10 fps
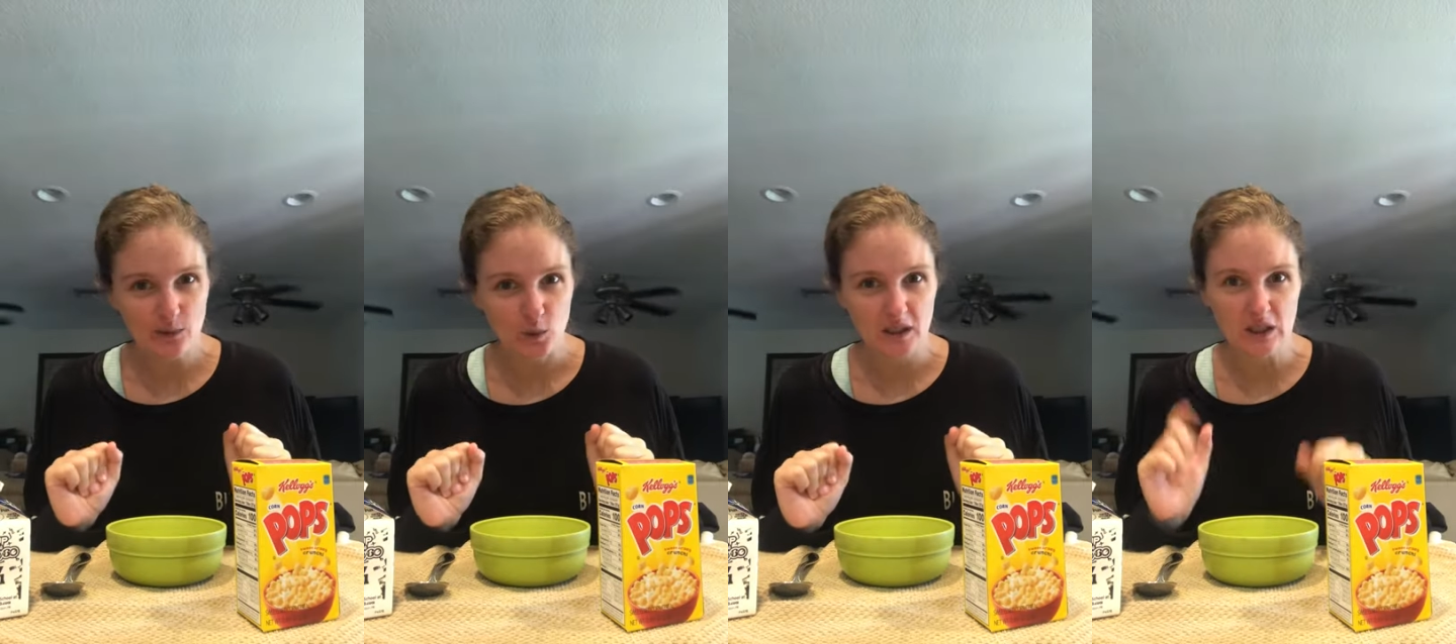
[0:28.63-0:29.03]

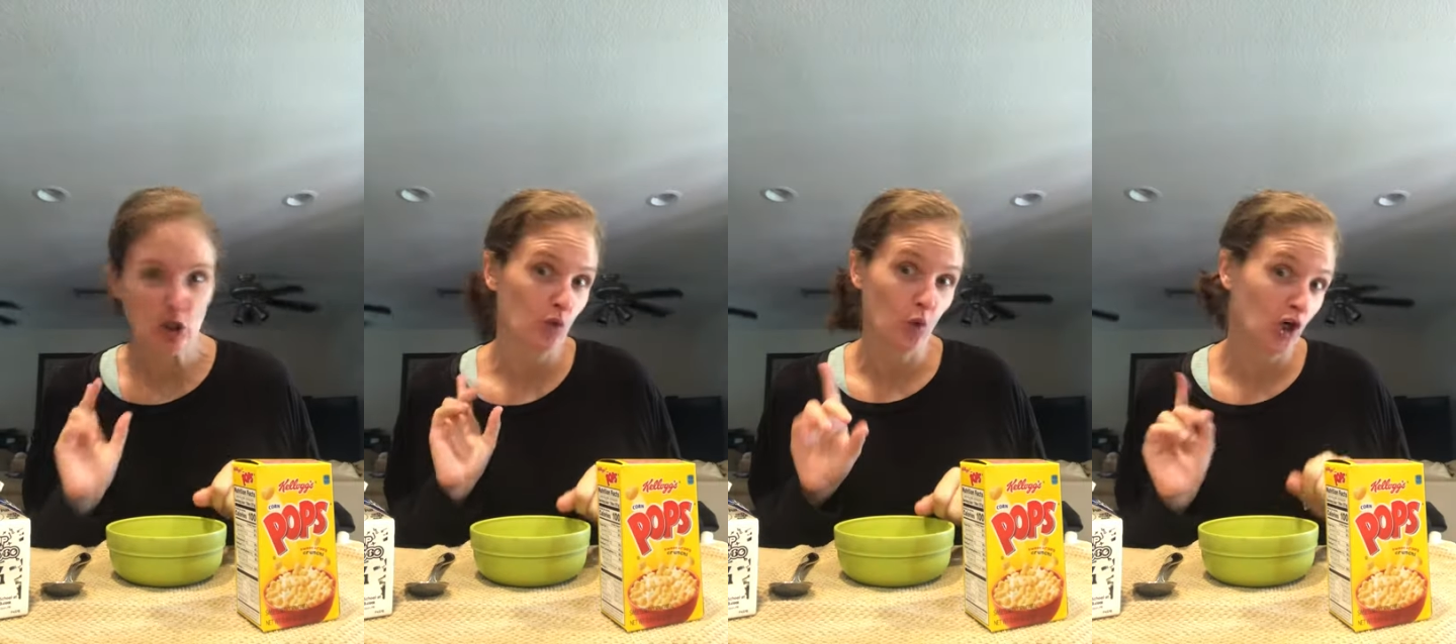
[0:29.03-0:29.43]
when
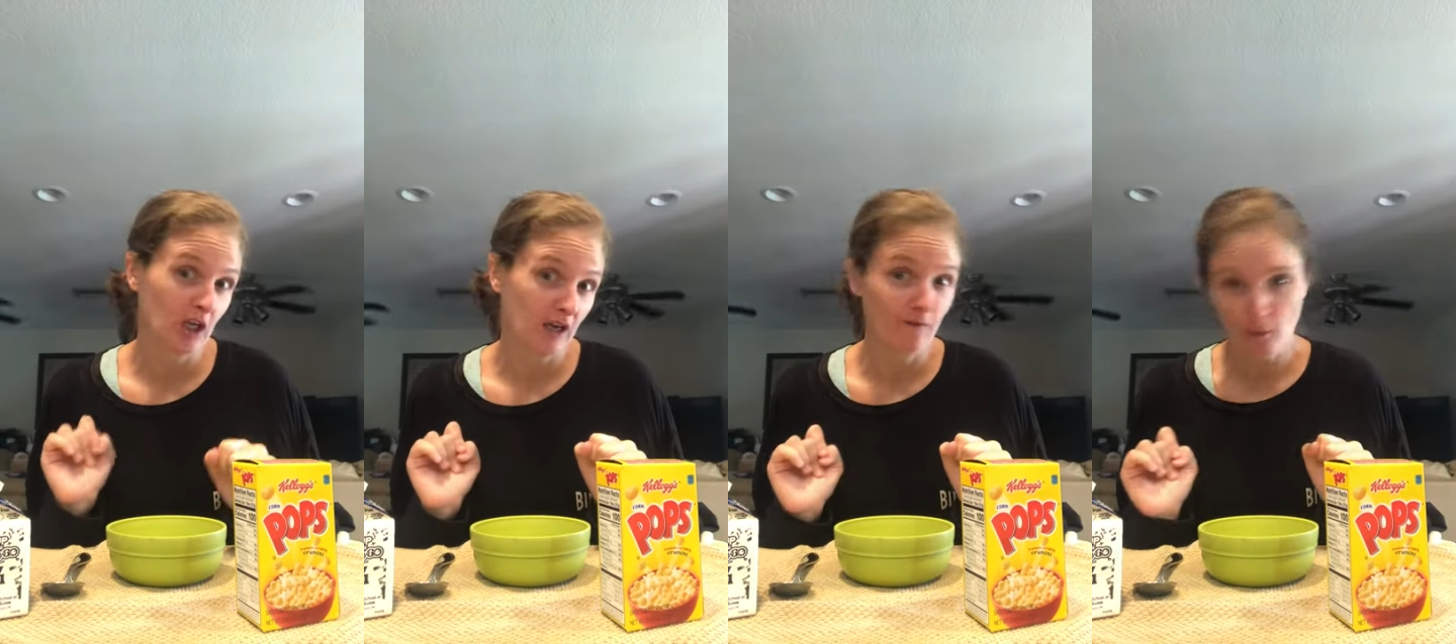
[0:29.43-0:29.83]
you're
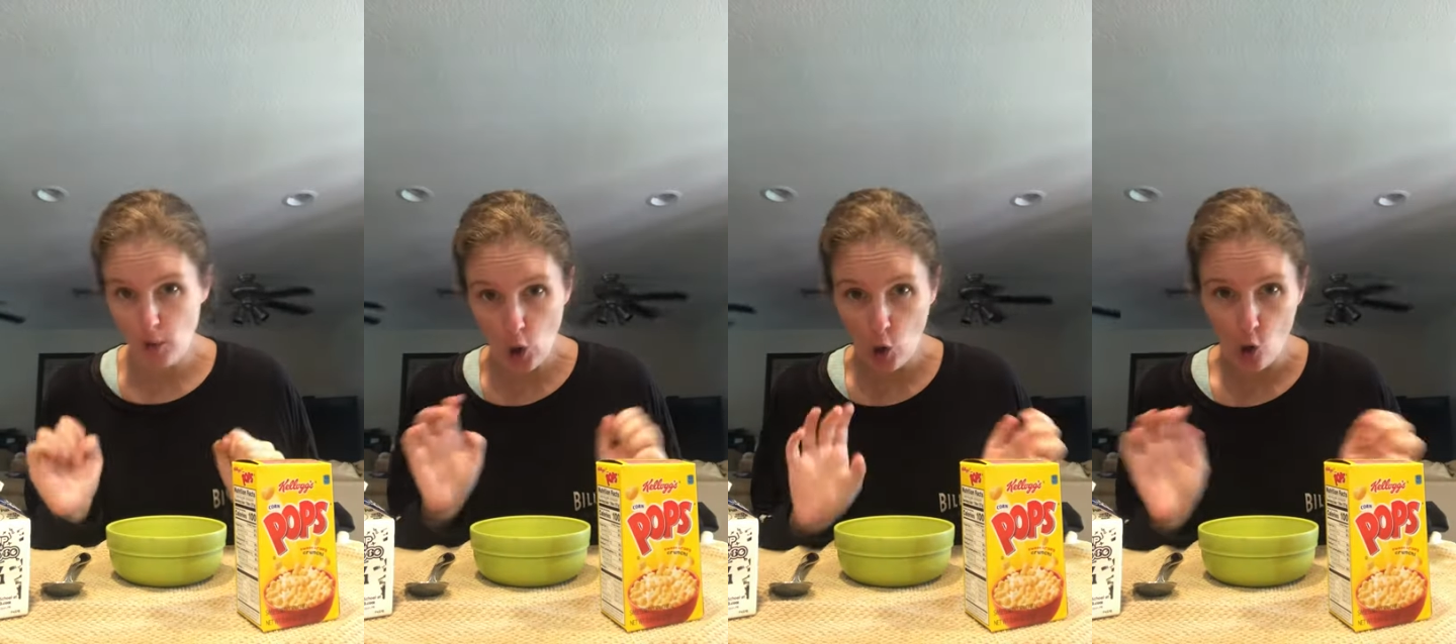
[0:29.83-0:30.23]
working from
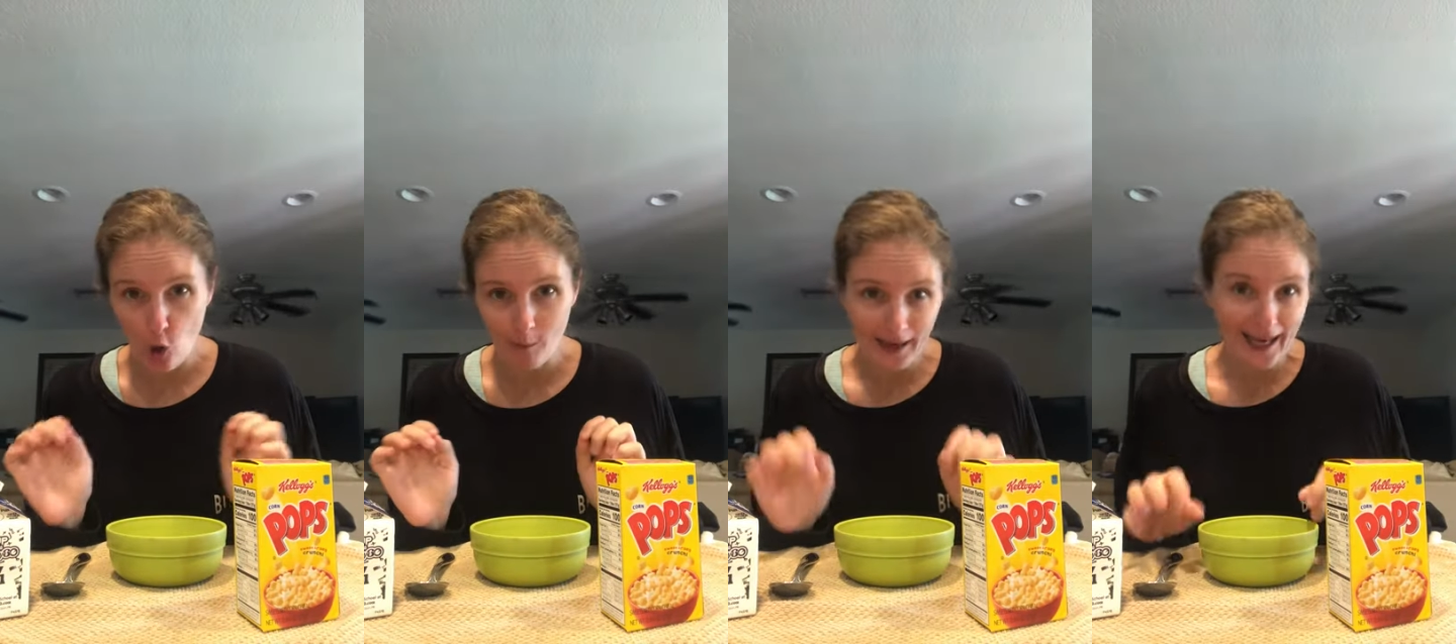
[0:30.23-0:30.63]

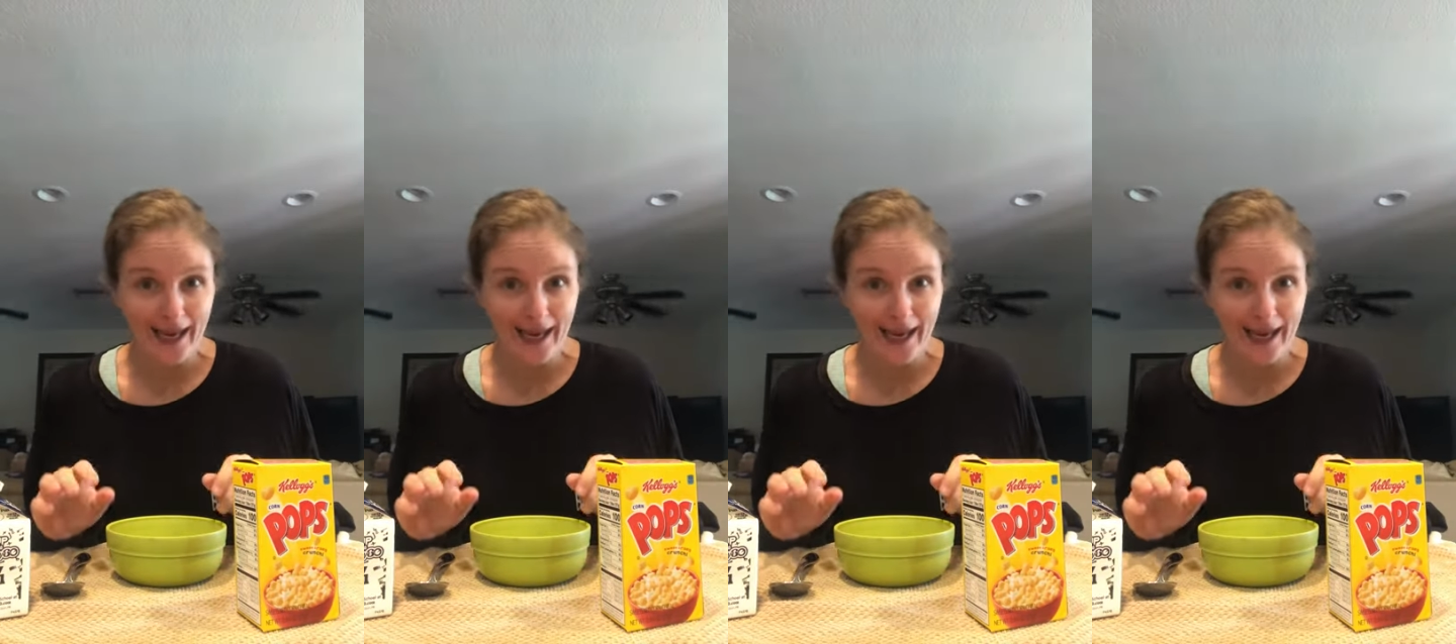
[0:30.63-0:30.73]
home